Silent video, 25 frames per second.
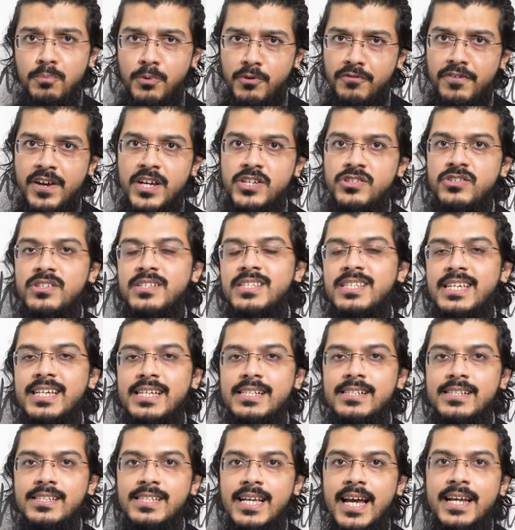professional
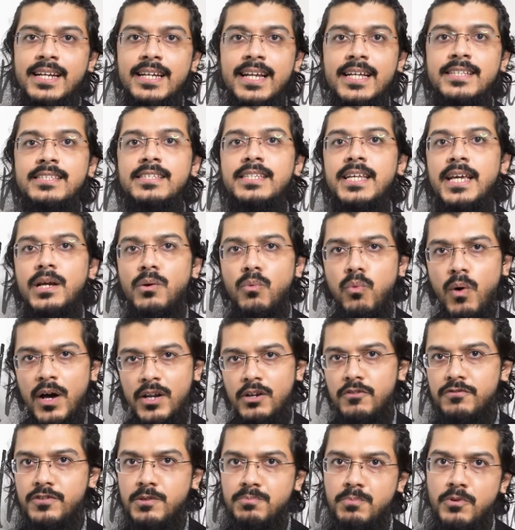skills, and let's take
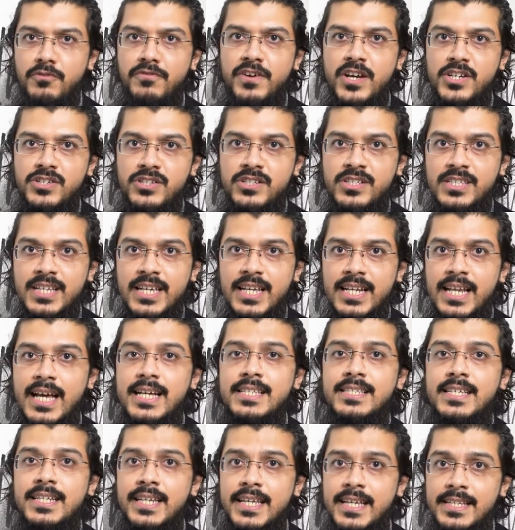one of the professional skill
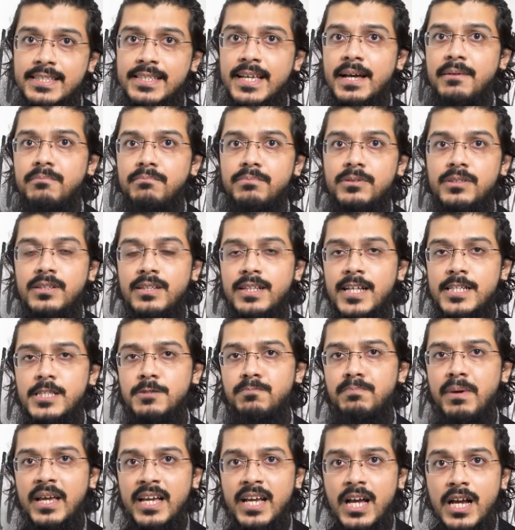as an example. Let's
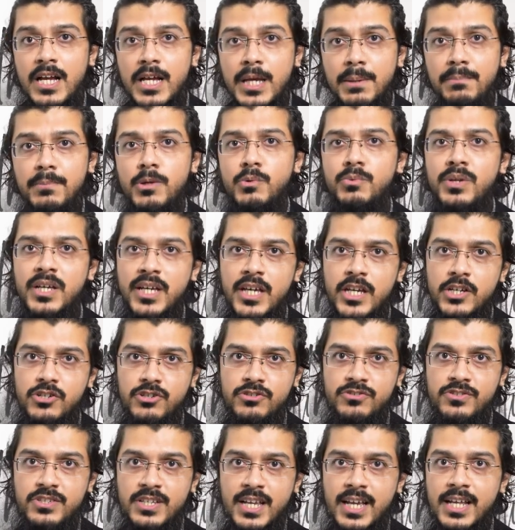pick
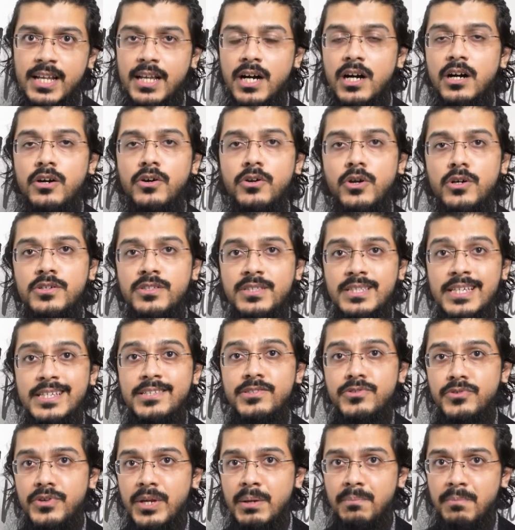communication skill across
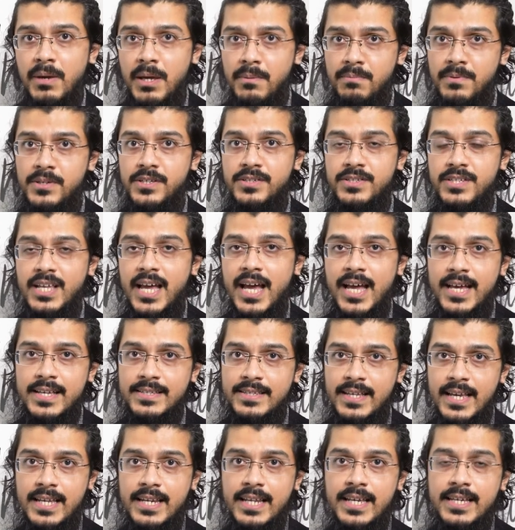these three papers
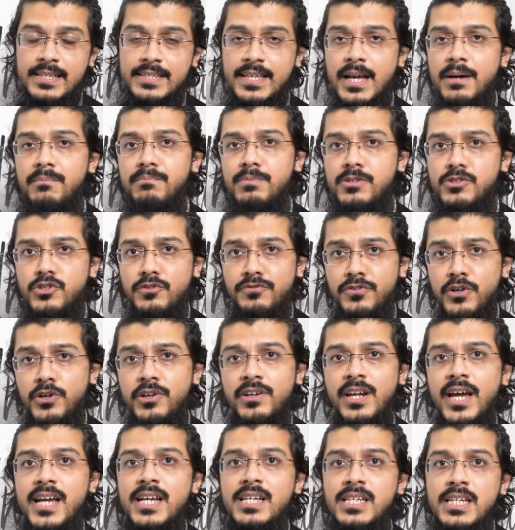as an example. So if you're
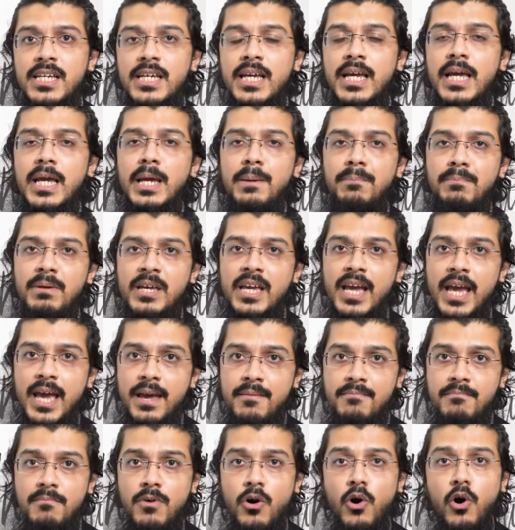writing
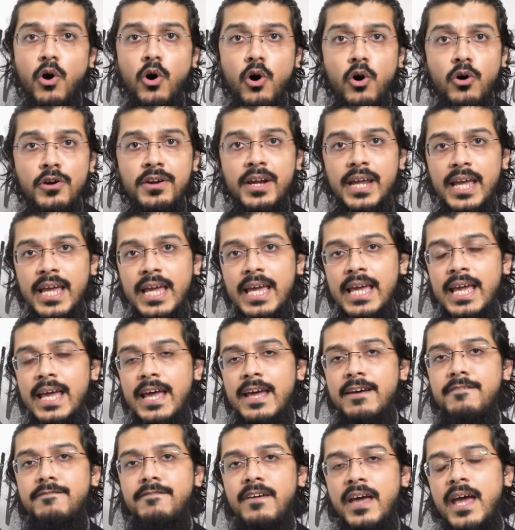APM or
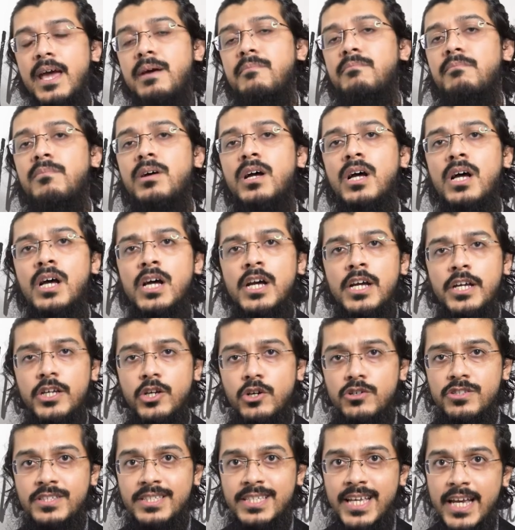AFM,
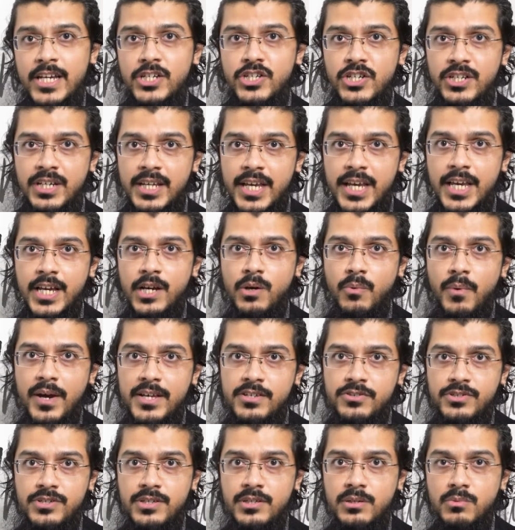your Section A
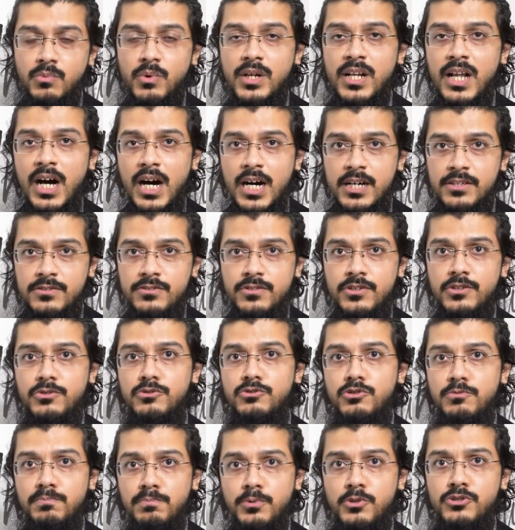question will ask
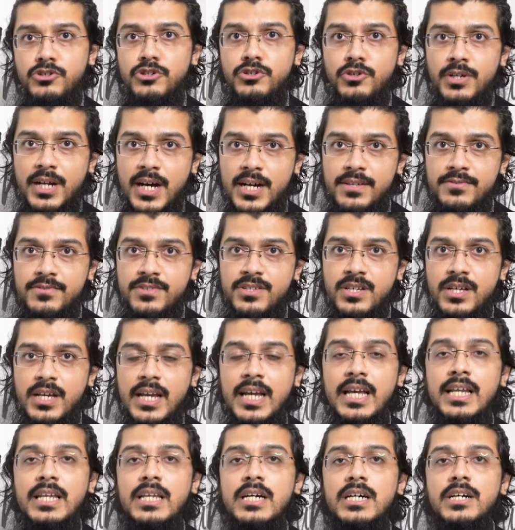you to put your answer
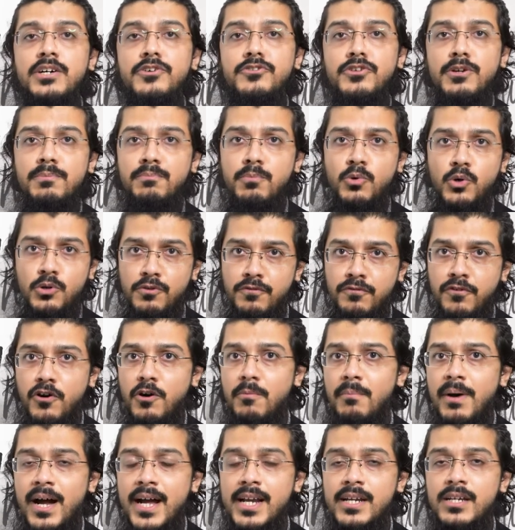in a report
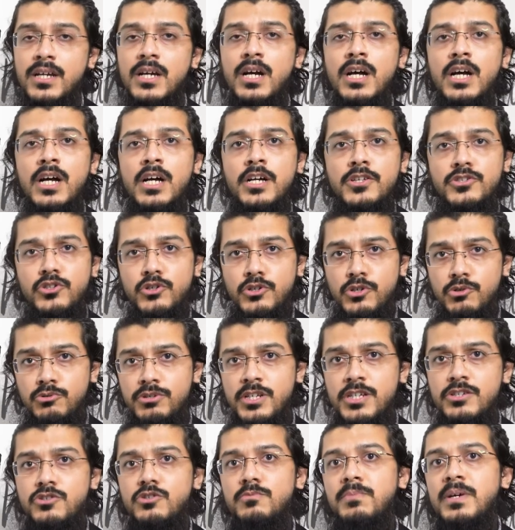format. So you
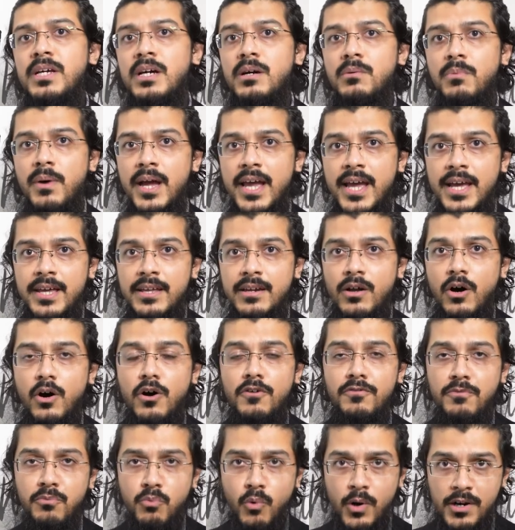need to be aware
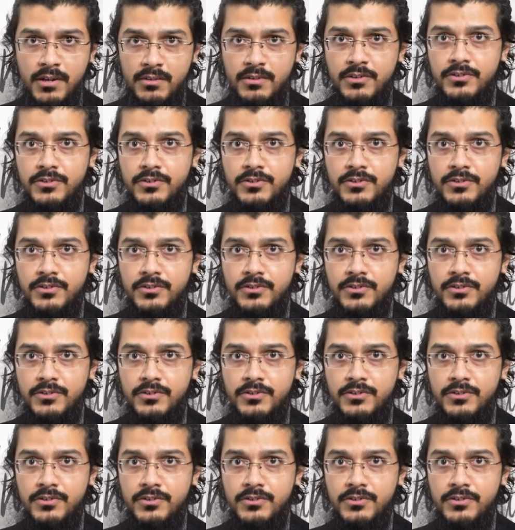of what